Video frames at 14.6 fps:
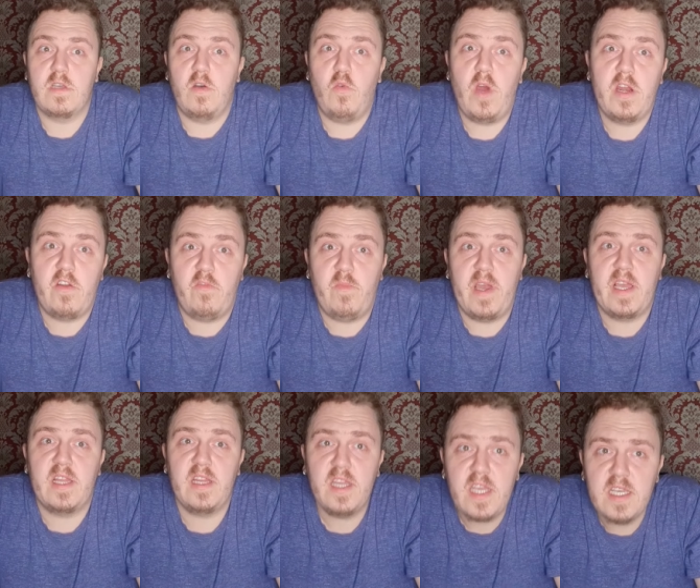uh, one of my
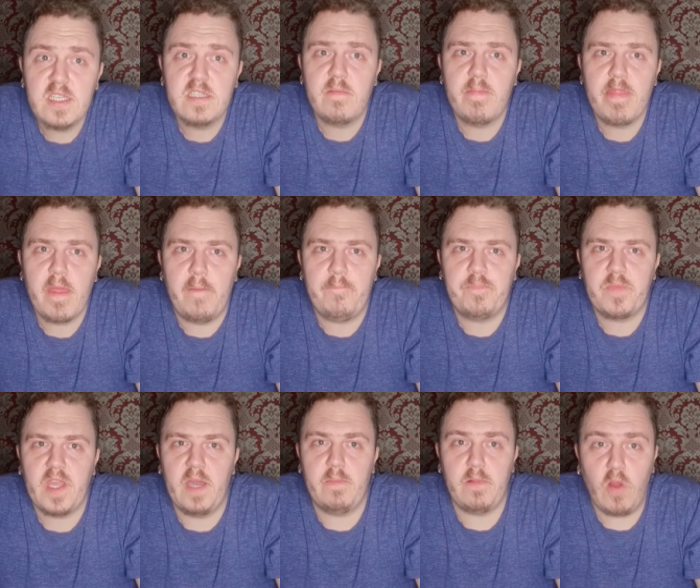colleagues,
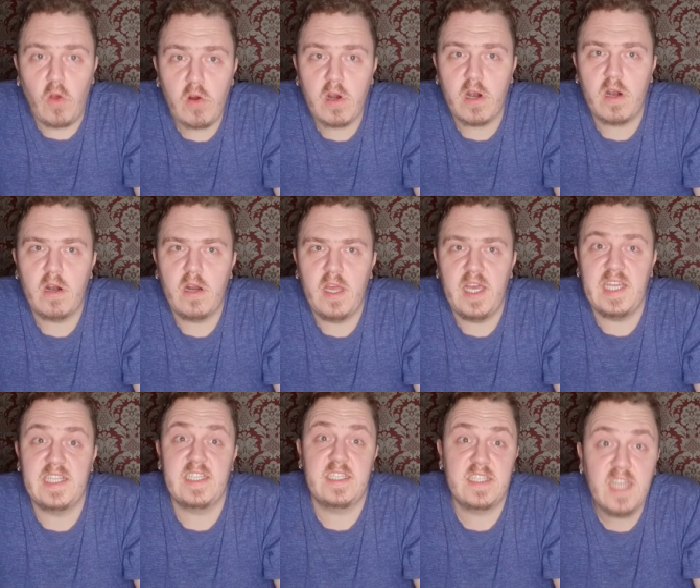a blogger, a
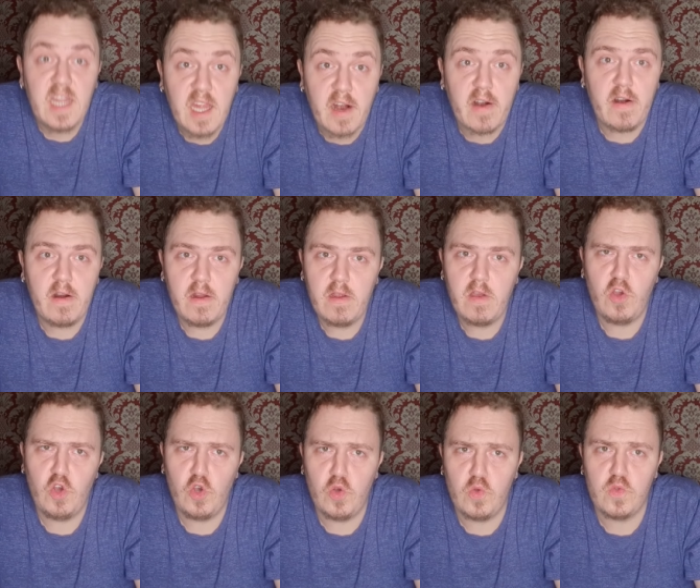distiller,
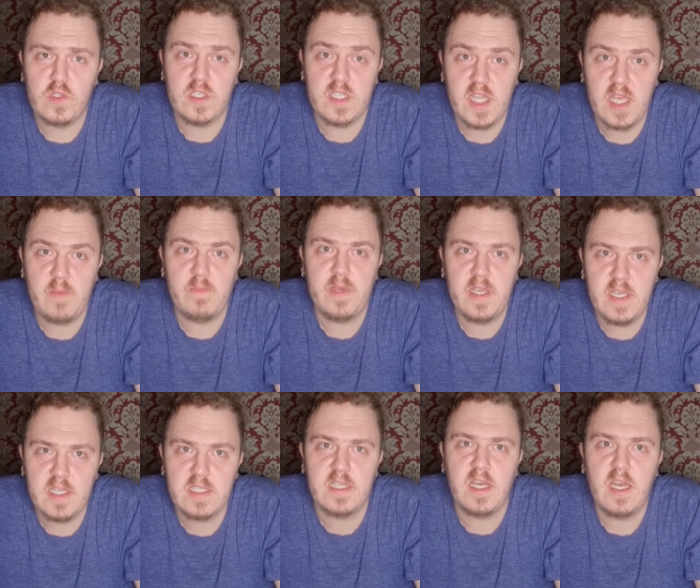whose name
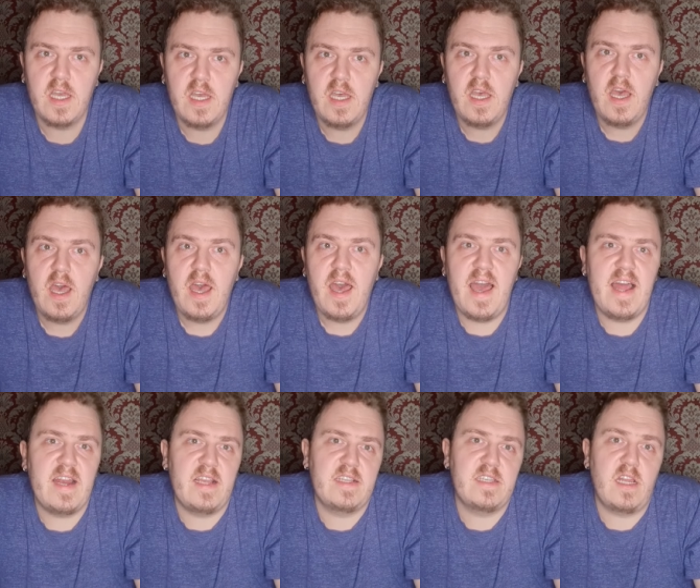is
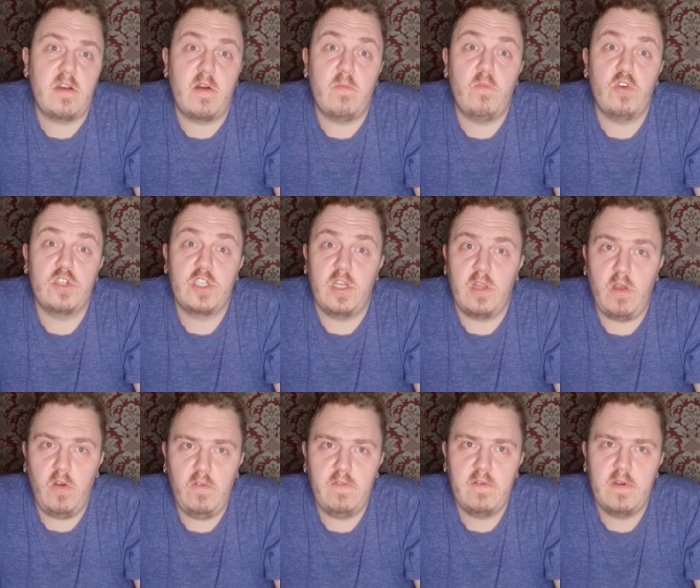Alexander
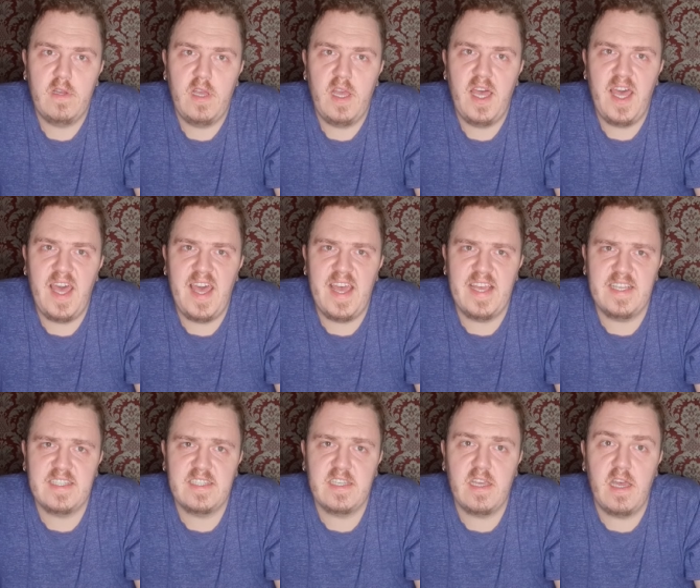Mochalov,
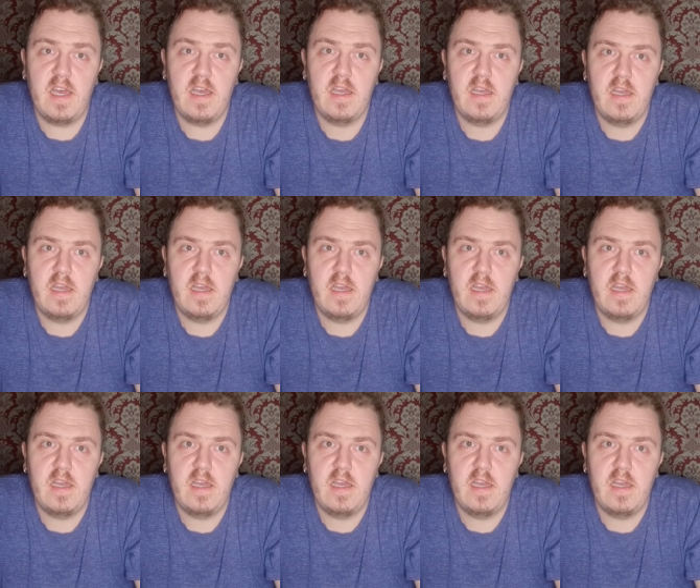has uh,